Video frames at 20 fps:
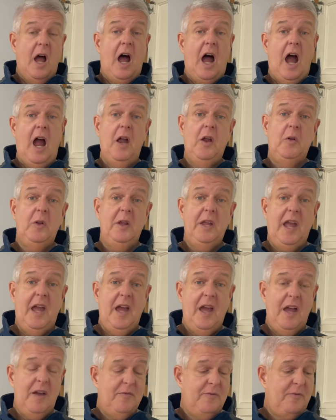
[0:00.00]
I only
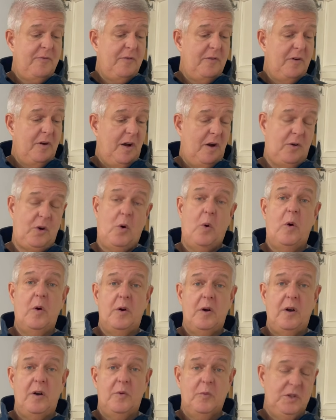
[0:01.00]
have a
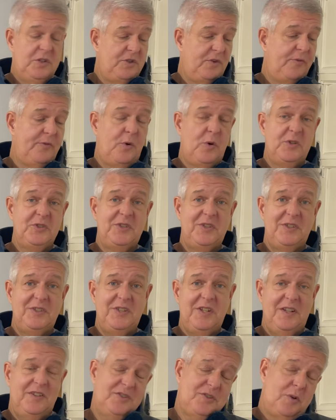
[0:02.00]
quarter, which is
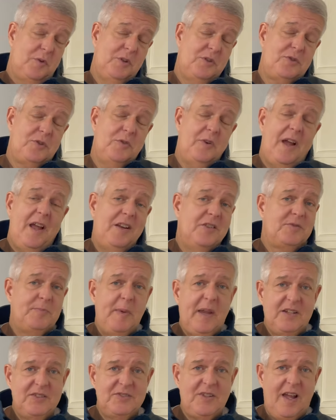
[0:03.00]
4/16. So in true out of
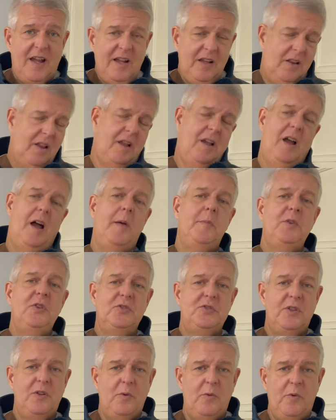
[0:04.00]
spec style, I'm
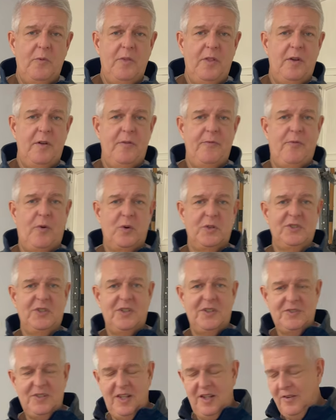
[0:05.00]
using the
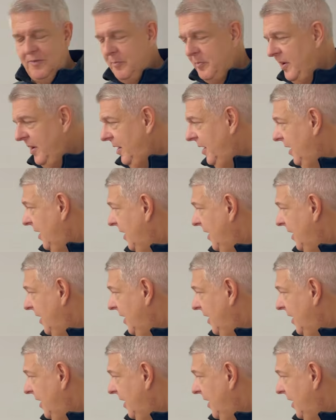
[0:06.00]
4/16 bit.